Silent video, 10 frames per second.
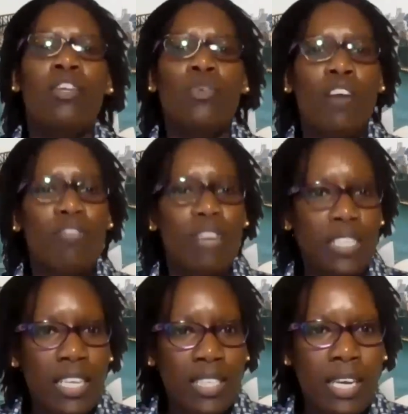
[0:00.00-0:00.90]
and you have
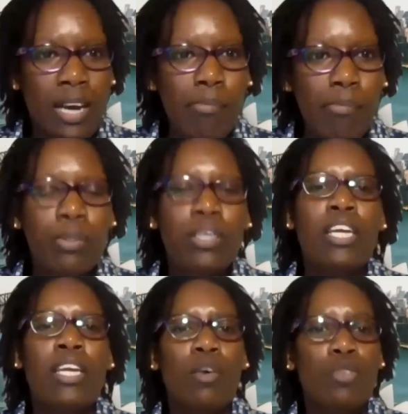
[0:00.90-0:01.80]
eight years gap,
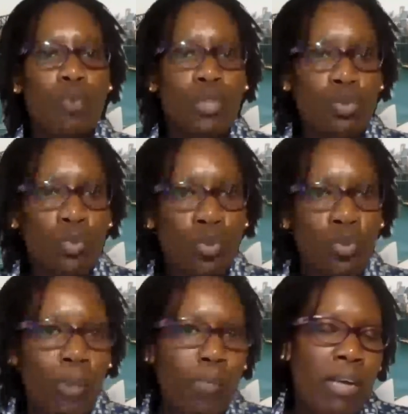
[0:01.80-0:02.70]
and now you want to go
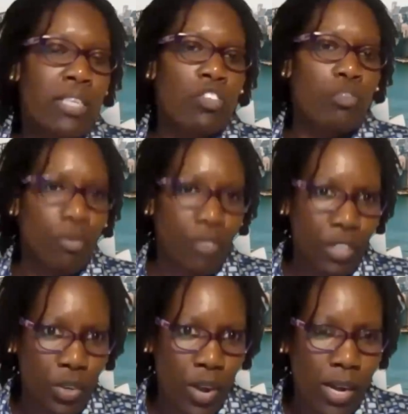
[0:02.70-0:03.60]
do a master's of
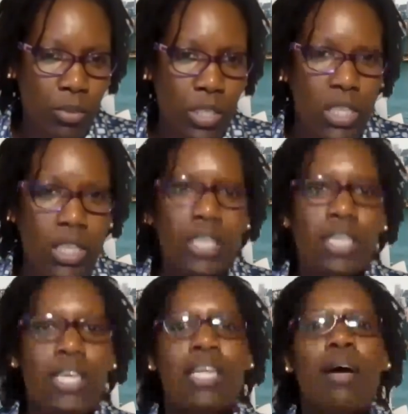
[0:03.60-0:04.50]
professional accounting,
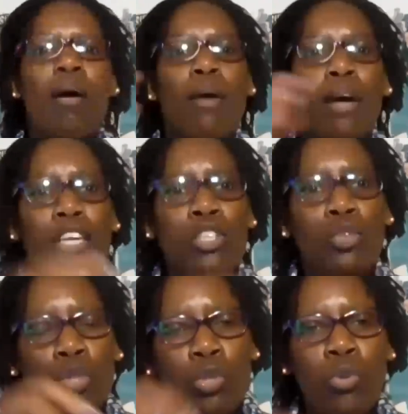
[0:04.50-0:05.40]
can
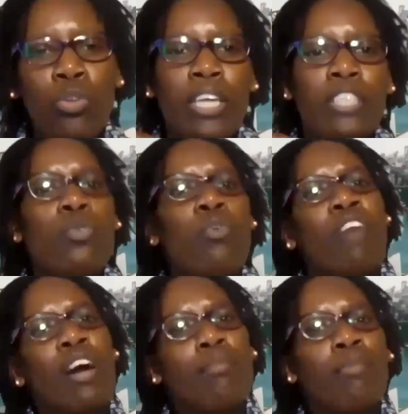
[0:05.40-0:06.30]
you show that
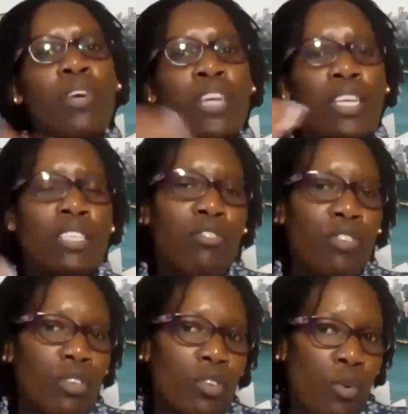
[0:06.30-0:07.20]
you've had progressive,
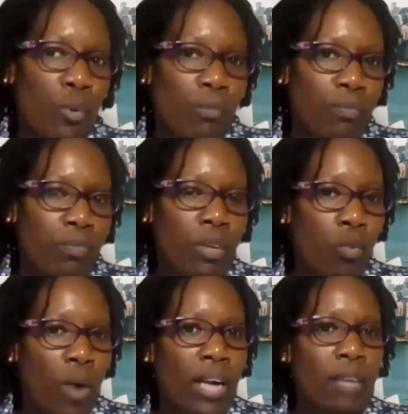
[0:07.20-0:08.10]
you know,
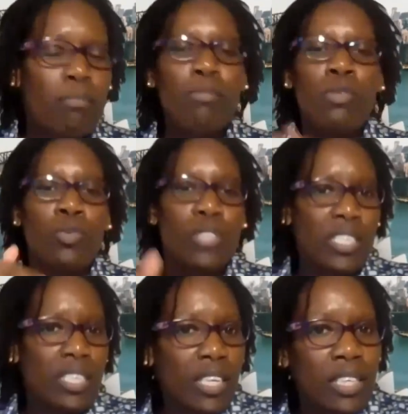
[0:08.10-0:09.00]
work? Maybe you
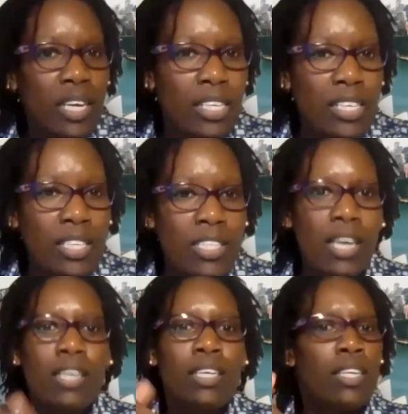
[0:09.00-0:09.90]
started as an
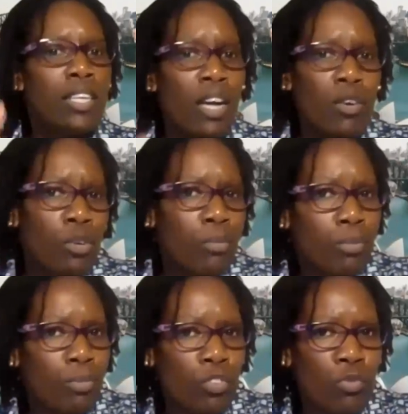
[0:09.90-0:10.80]
intern, now
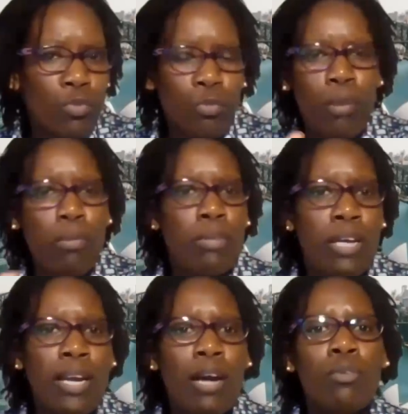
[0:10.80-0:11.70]
you you you
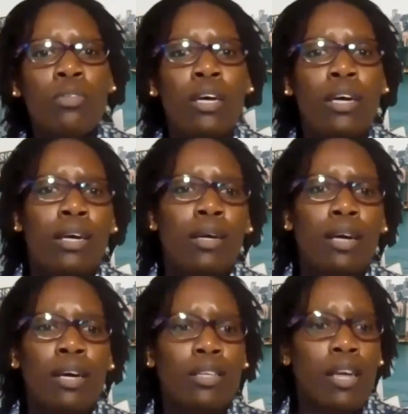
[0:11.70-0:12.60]
probably are now
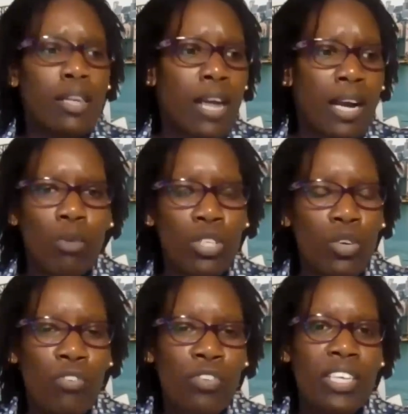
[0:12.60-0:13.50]
the an
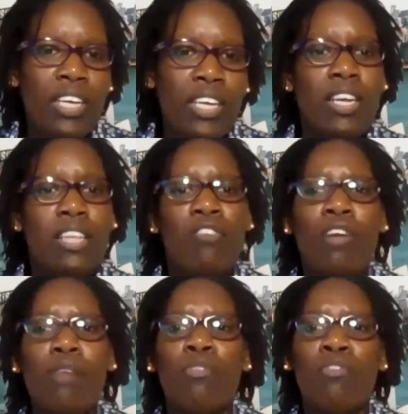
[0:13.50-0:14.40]
accounting officer in another
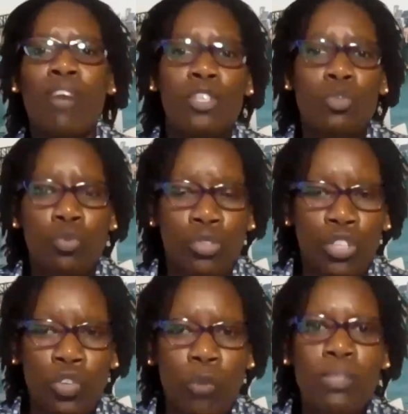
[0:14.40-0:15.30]
firm. You've had two to
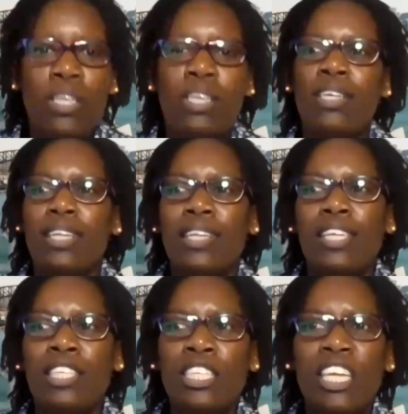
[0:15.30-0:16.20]
three jobs.
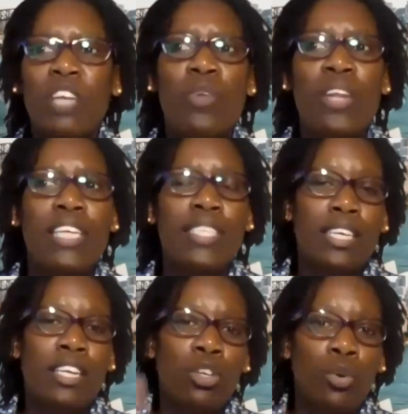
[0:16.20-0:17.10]
That there's
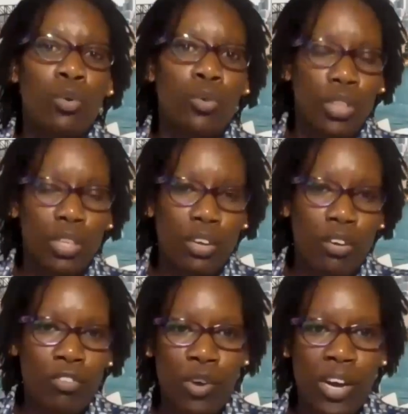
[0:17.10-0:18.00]
genuineness in growth
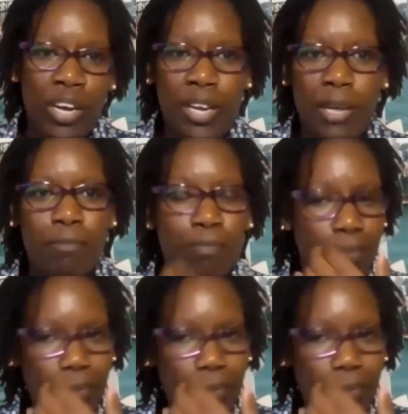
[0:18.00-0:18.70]
of your career